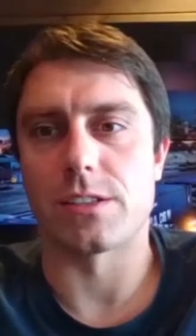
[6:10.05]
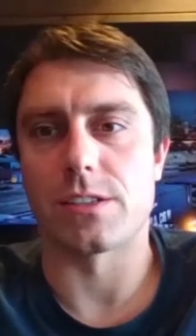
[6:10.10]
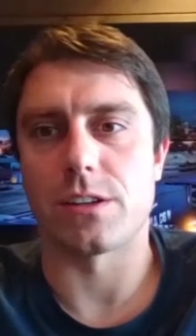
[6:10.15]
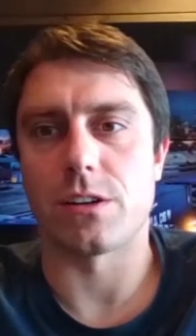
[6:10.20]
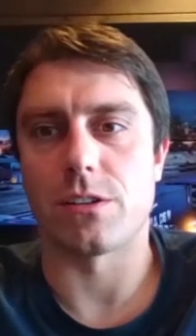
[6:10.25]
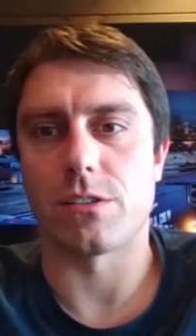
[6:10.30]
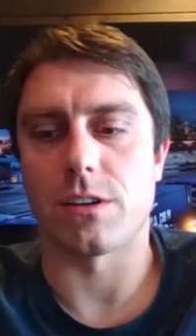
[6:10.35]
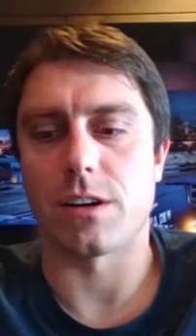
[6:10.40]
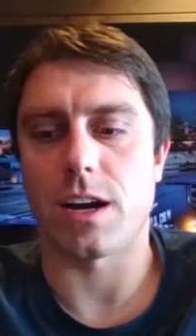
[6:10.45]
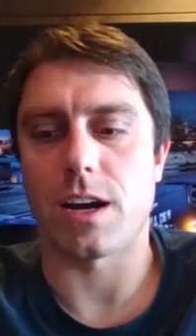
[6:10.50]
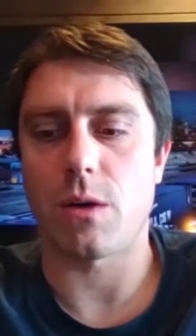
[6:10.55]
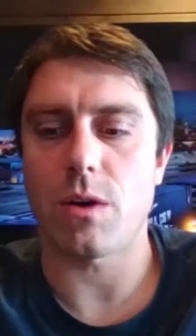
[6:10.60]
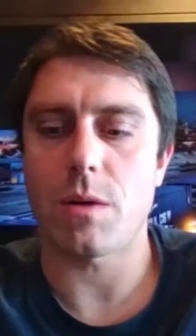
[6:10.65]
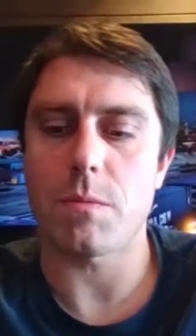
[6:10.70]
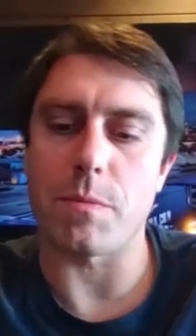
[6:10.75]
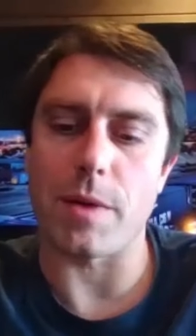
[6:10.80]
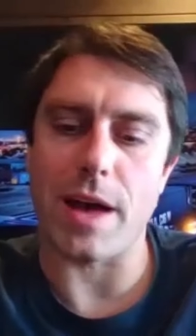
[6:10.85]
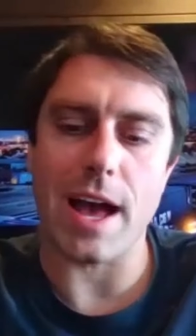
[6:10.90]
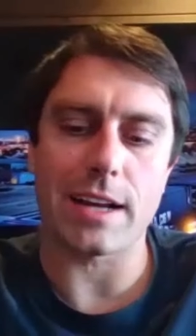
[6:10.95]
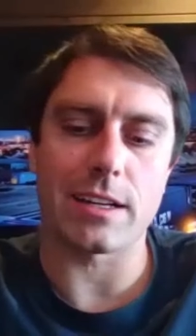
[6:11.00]
So I
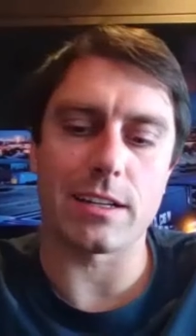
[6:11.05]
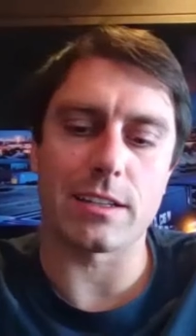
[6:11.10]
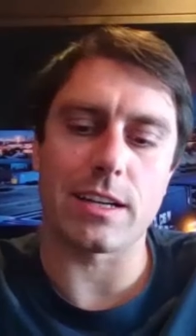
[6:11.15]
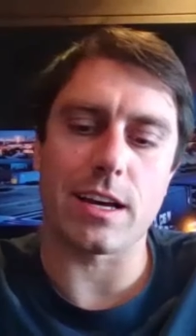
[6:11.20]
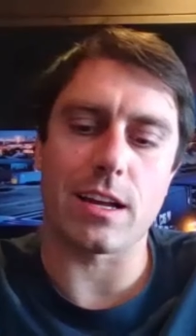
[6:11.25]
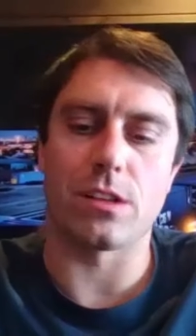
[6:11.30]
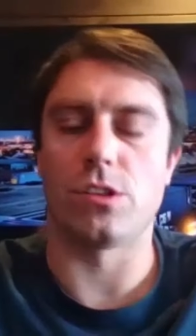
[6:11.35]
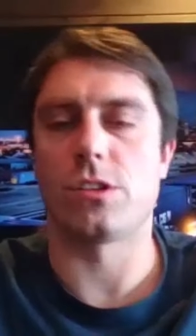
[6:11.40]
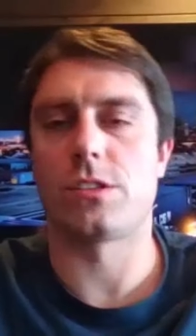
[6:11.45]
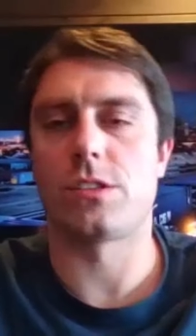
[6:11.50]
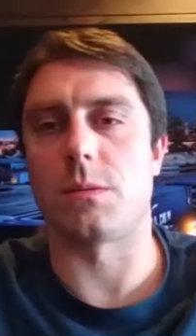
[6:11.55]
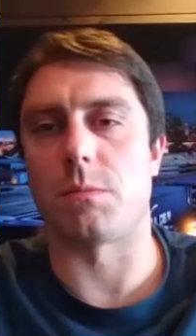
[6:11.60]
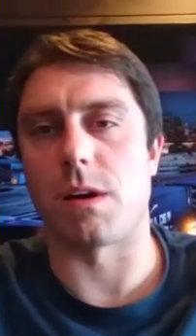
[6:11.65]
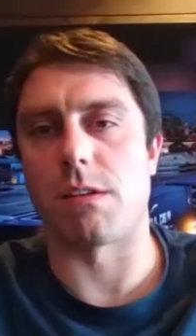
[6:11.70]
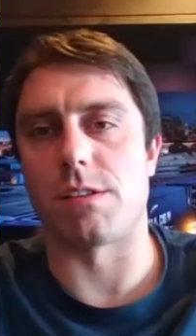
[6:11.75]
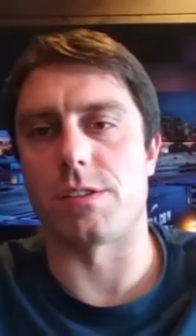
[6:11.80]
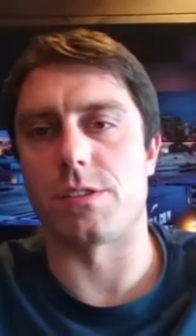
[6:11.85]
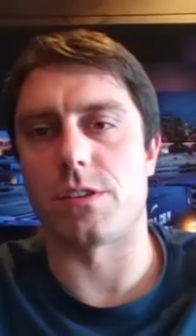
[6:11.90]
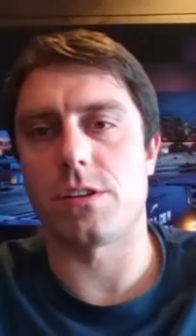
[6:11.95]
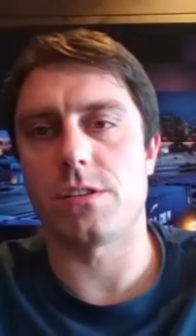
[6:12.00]
went back and kind of looked at my
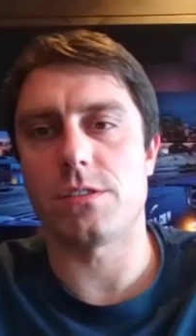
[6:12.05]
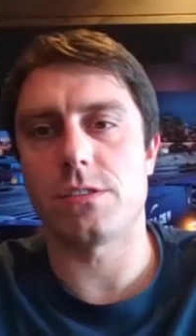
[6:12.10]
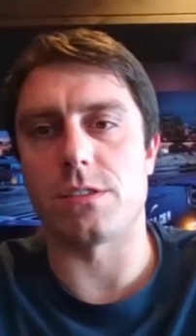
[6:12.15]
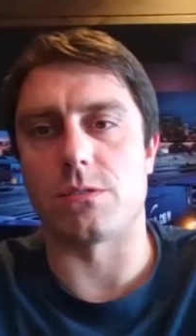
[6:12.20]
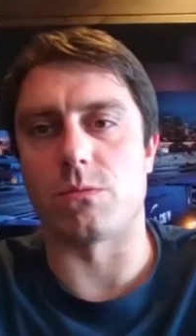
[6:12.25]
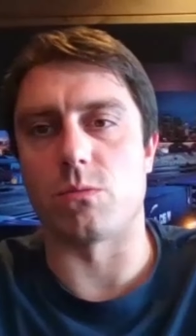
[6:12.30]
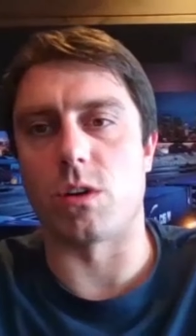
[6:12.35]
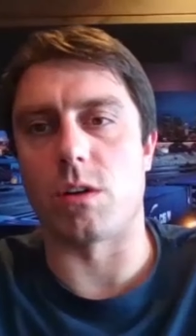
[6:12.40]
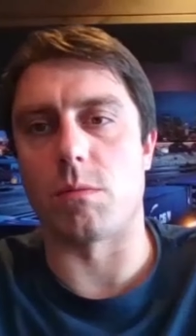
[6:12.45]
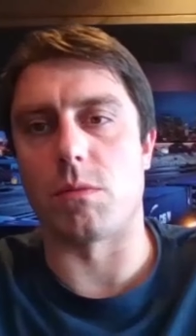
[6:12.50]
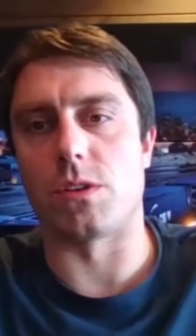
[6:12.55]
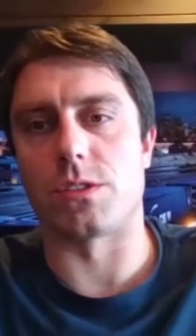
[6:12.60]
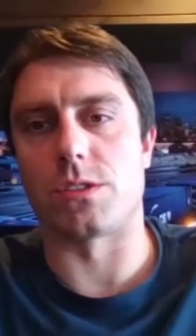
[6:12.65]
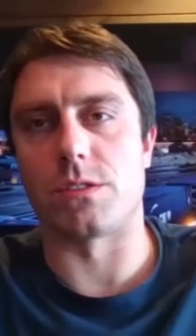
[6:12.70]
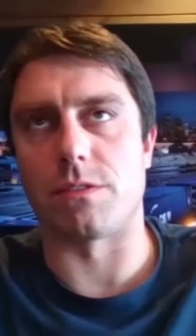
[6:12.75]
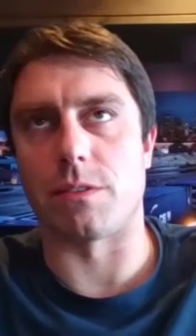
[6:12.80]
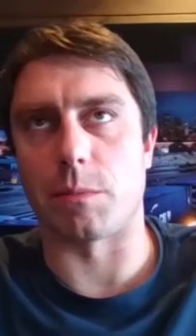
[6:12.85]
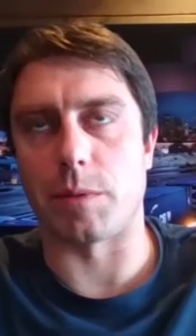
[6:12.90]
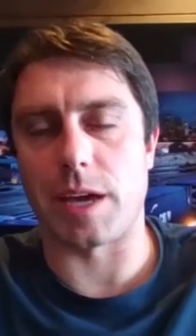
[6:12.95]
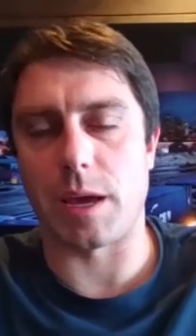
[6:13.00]
returns and where
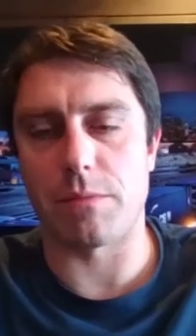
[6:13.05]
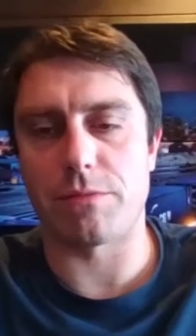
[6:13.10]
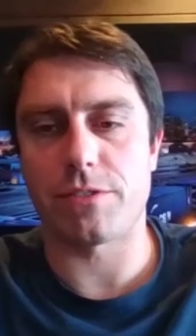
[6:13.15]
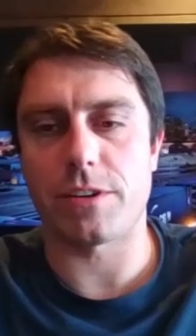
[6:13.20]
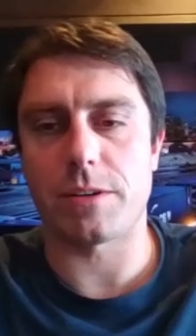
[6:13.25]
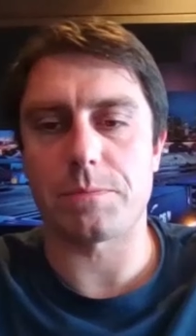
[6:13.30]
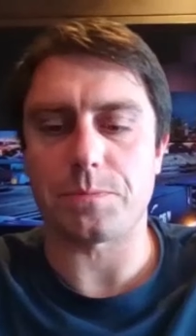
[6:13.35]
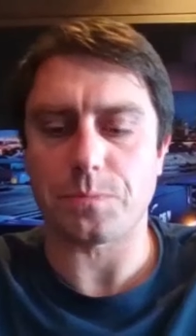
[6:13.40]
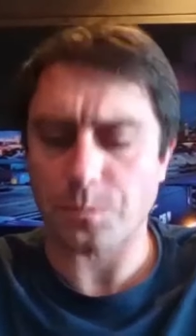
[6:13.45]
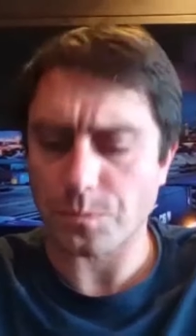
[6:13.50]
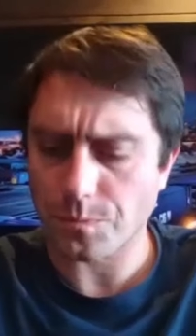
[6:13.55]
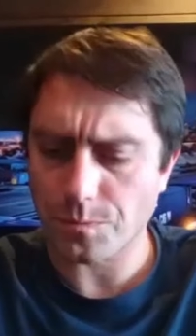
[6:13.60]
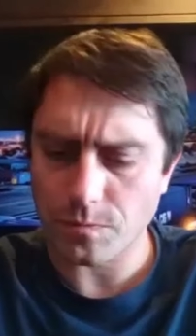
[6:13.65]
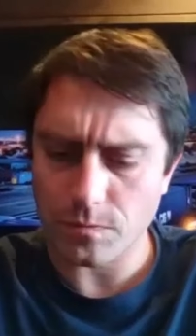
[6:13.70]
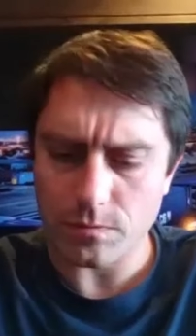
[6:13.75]
most came from.